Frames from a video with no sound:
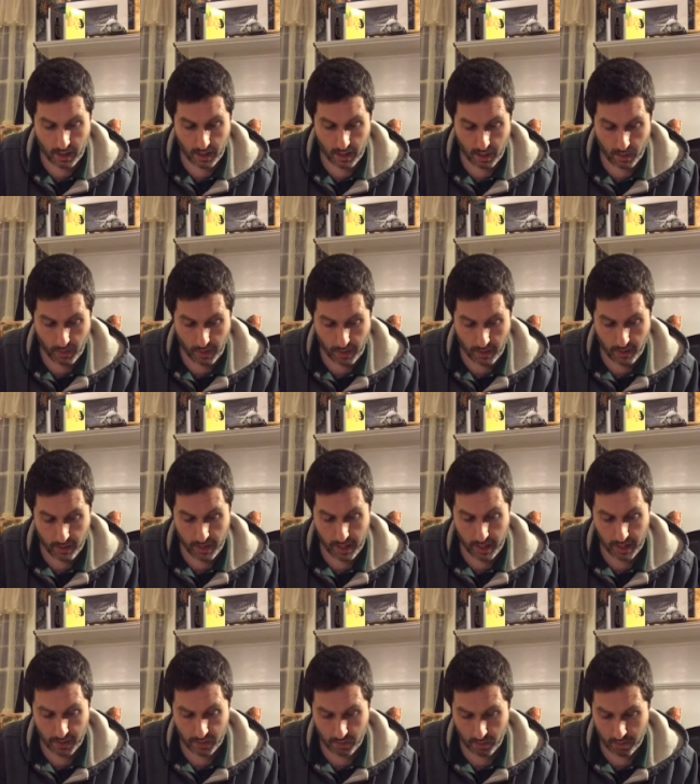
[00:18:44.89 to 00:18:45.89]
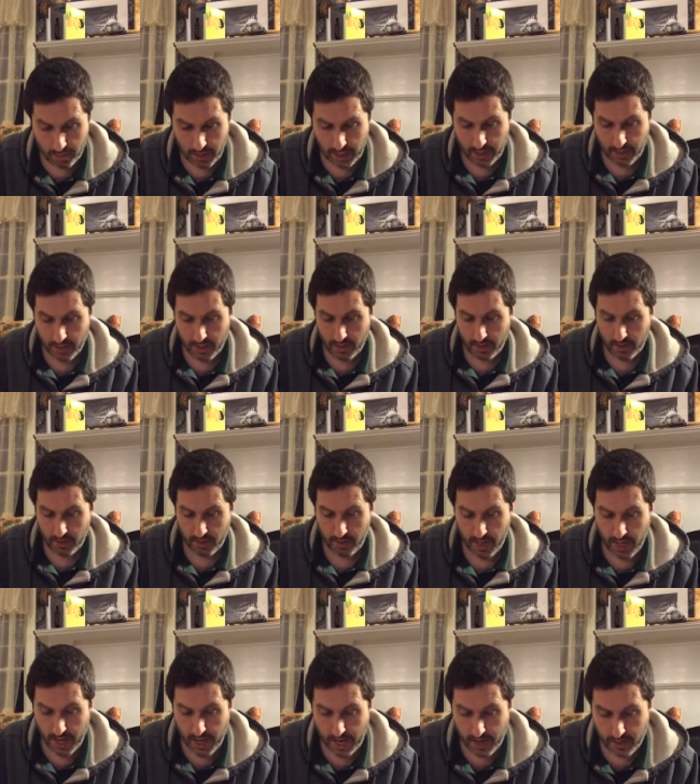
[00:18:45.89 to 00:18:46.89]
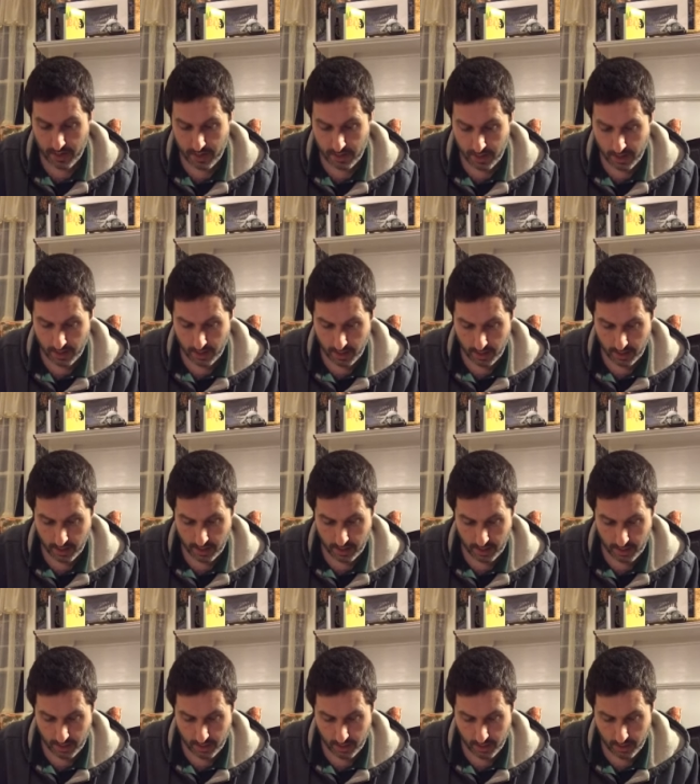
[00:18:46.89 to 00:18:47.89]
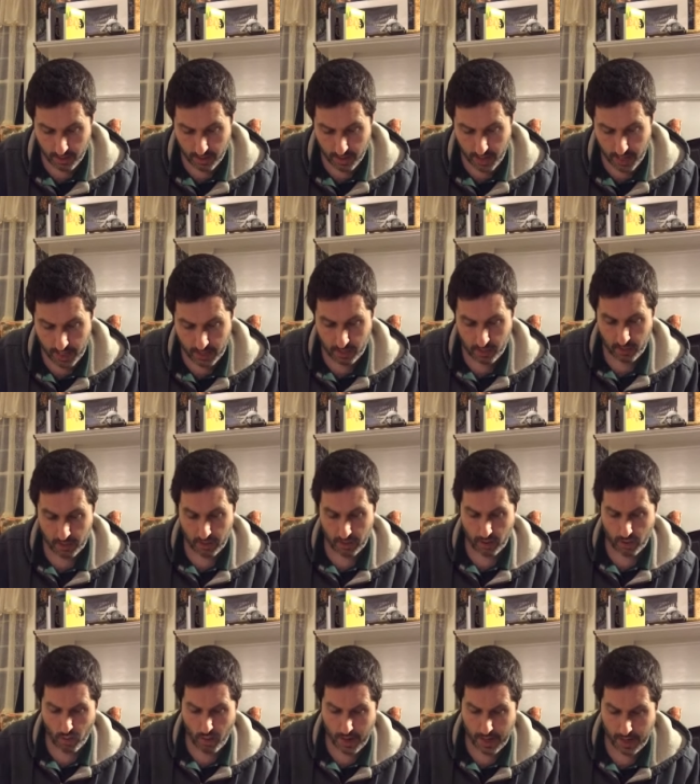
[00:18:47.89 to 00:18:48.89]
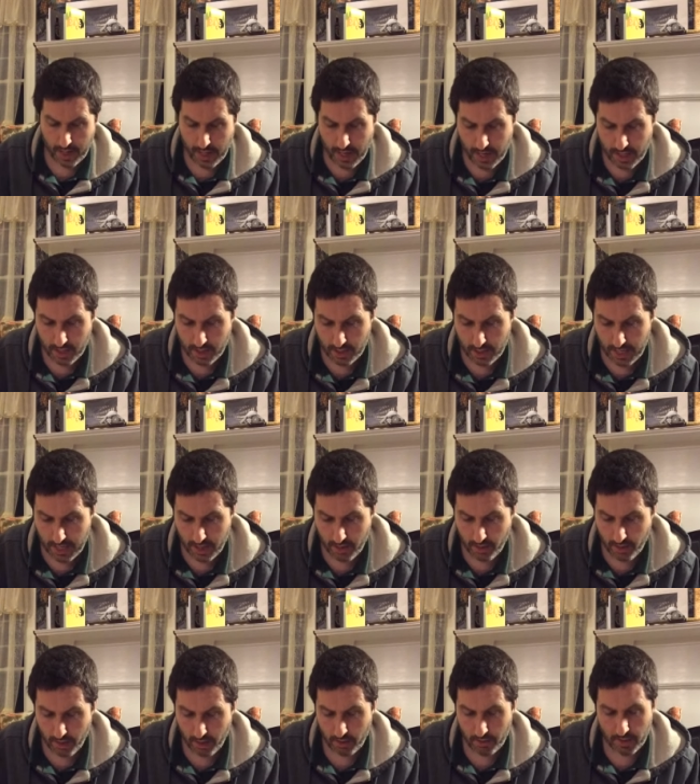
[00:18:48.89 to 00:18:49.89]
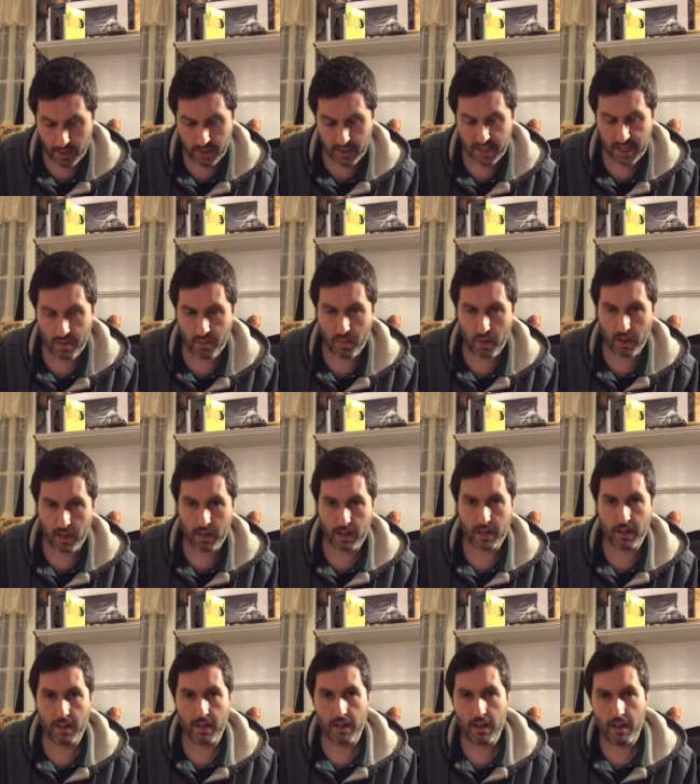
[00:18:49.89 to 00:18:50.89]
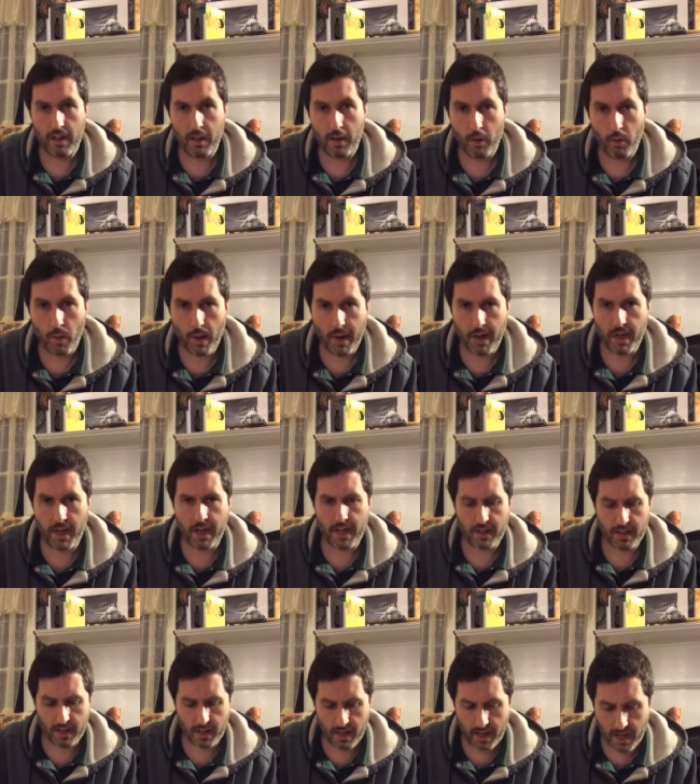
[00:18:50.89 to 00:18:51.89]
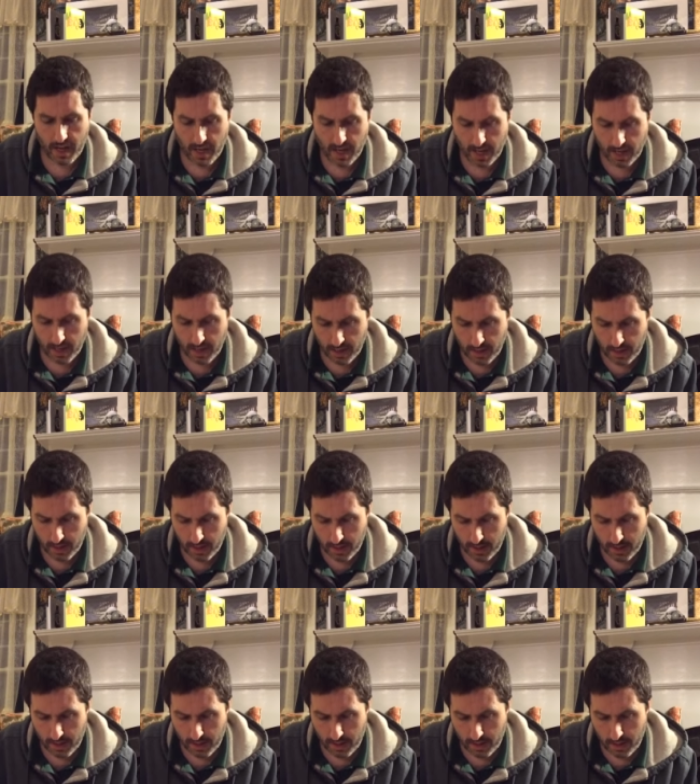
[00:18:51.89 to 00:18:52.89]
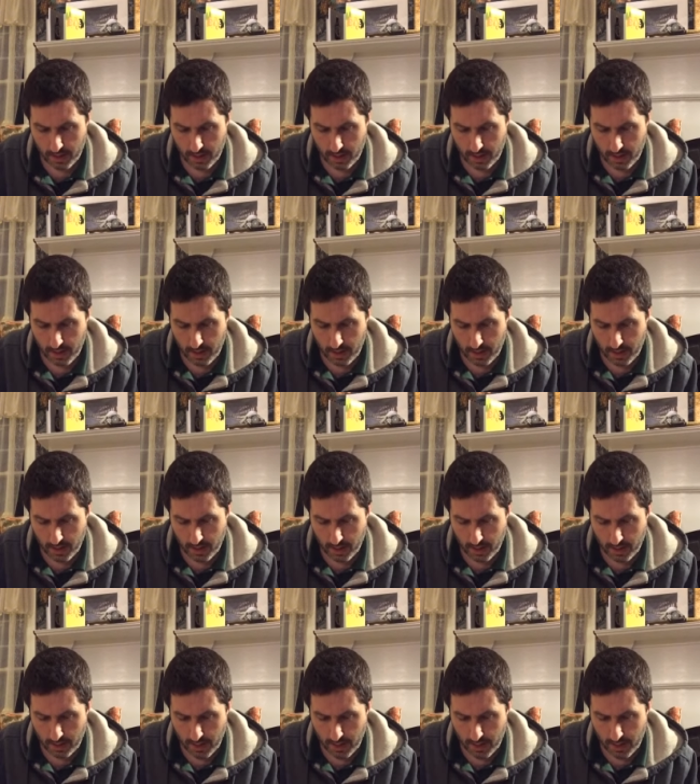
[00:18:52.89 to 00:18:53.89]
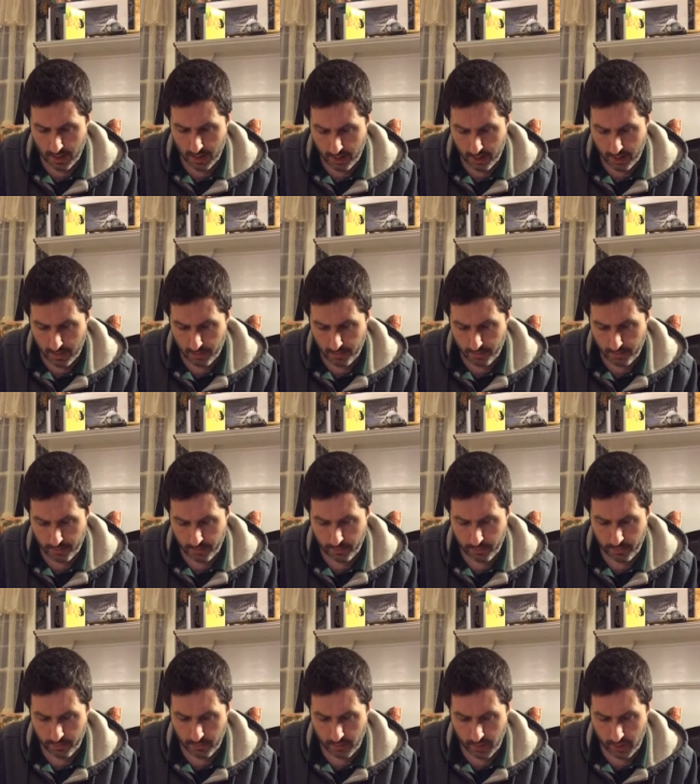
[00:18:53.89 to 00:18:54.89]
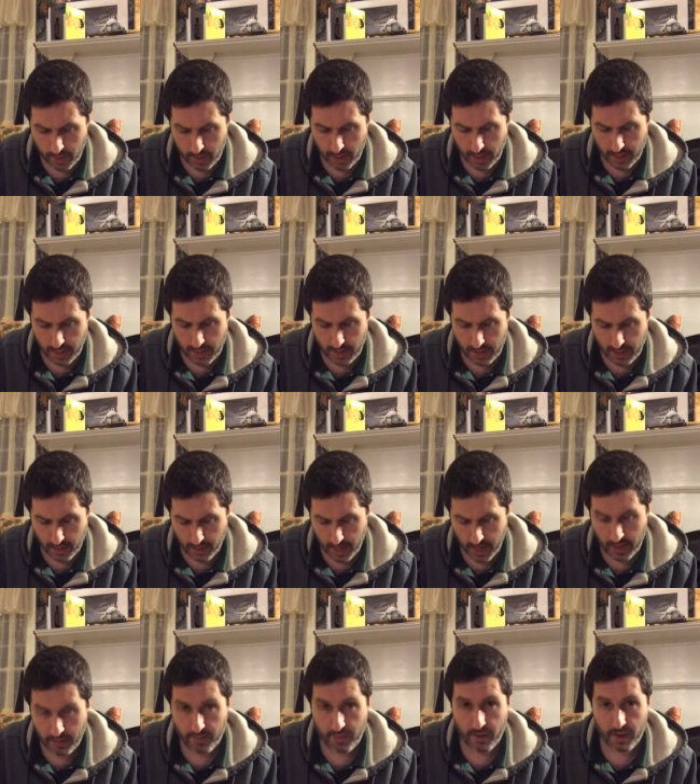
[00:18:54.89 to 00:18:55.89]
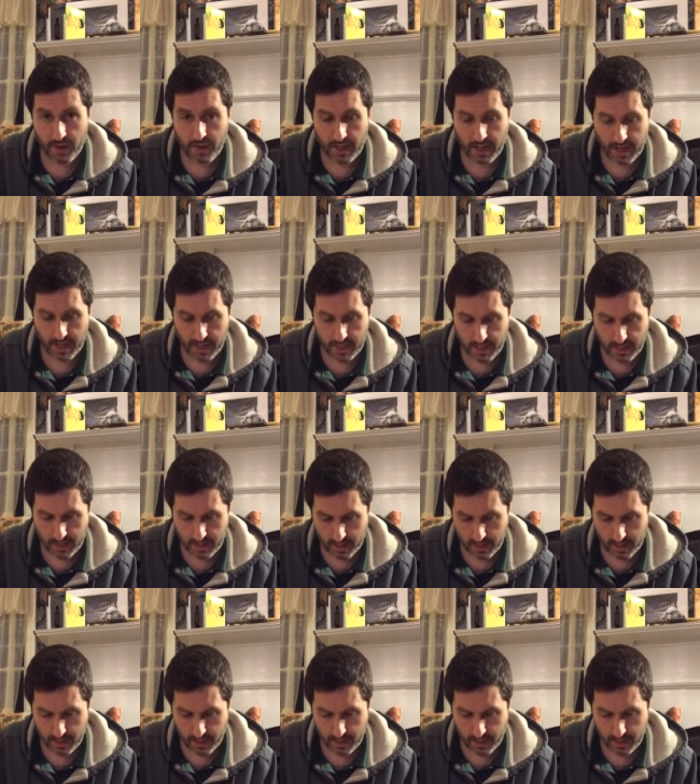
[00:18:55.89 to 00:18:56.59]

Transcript: The way her hands were placed on her thighs, I thought her hands would look quite nice decorated with this symbol. Quite nice indeed. I said, Could I see your hand for a second?